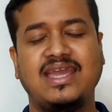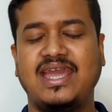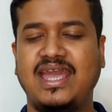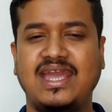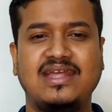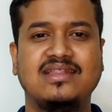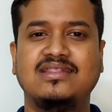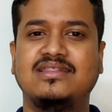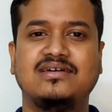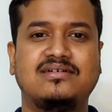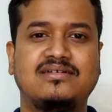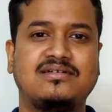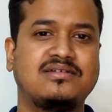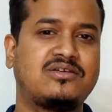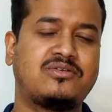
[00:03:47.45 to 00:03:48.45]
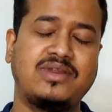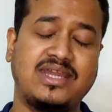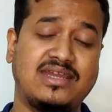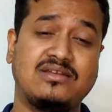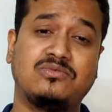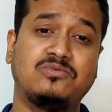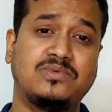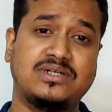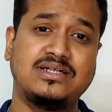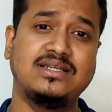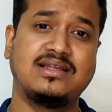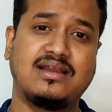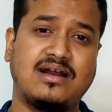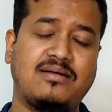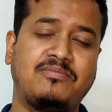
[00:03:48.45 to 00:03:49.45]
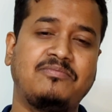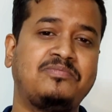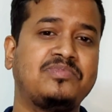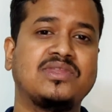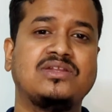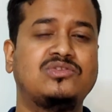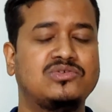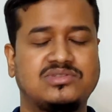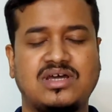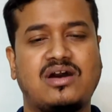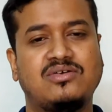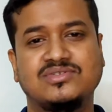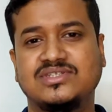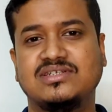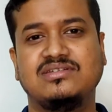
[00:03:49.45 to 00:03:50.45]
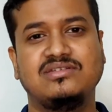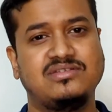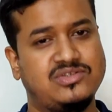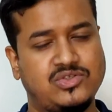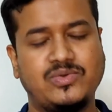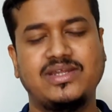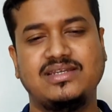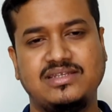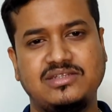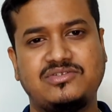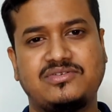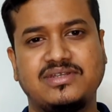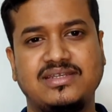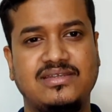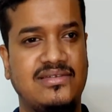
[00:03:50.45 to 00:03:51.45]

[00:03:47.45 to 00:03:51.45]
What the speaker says: in the Cricket World Cup 2023.